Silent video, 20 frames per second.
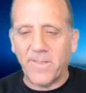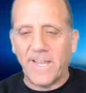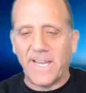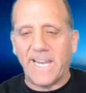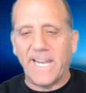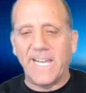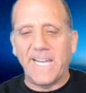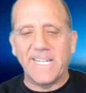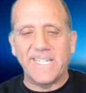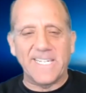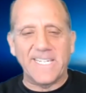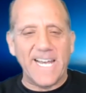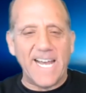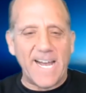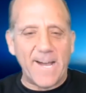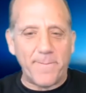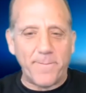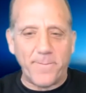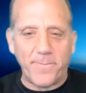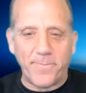think he needs the
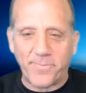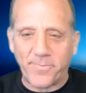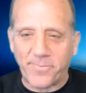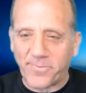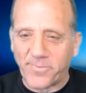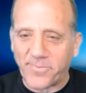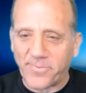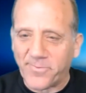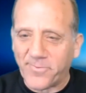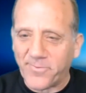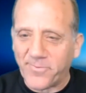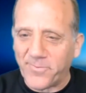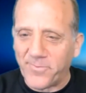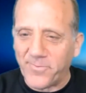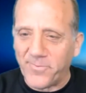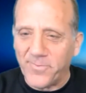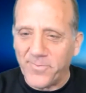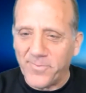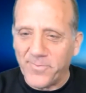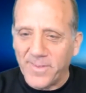app.
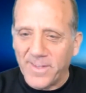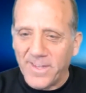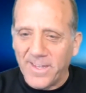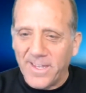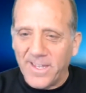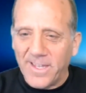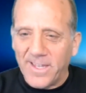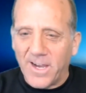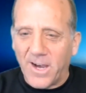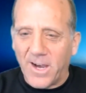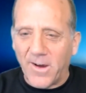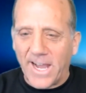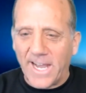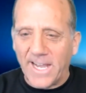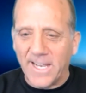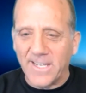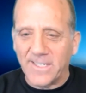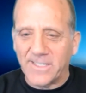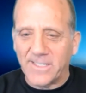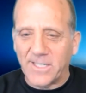All right,
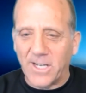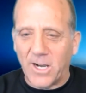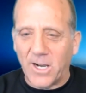so